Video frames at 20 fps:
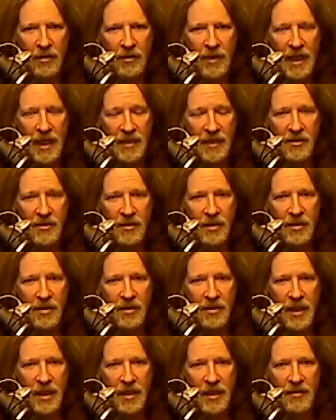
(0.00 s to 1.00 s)
that's going to
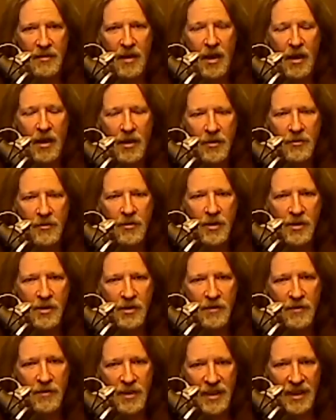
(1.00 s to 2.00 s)
take
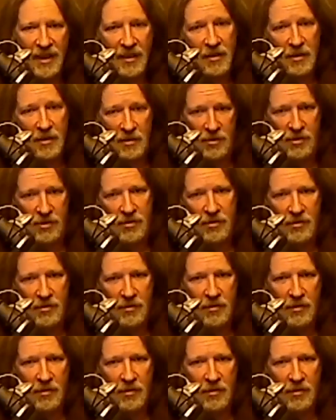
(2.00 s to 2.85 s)
hundreds of years.